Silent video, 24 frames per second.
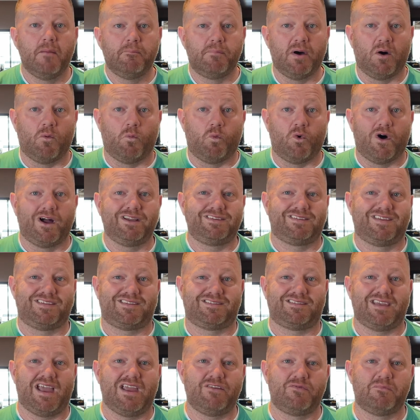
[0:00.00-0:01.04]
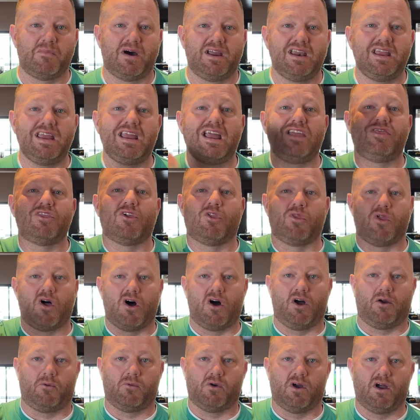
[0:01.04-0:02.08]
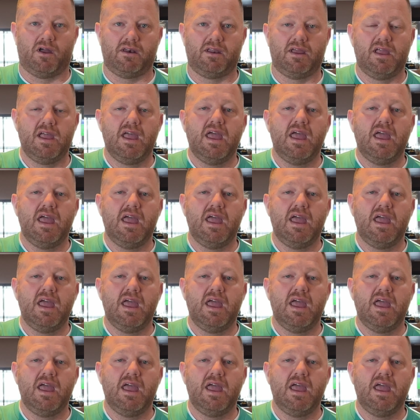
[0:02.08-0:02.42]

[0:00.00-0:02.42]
but want to save money in the long run.